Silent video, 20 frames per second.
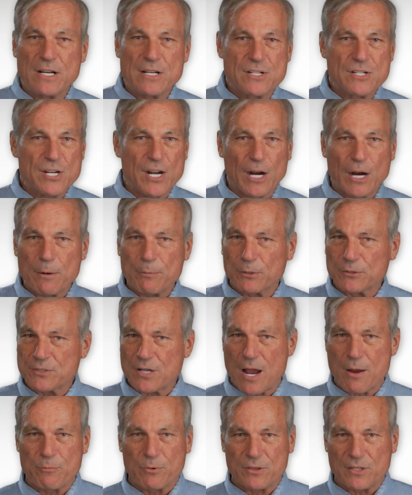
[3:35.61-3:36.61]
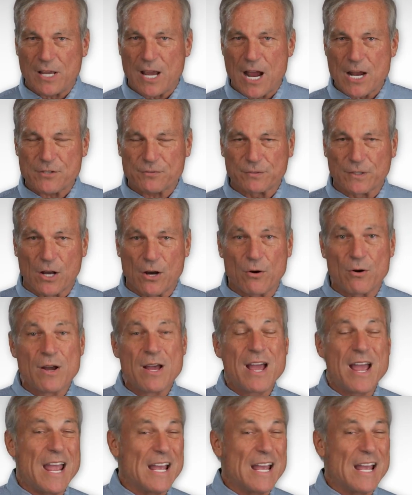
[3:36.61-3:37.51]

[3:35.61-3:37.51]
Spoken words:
a terrible time with cash flow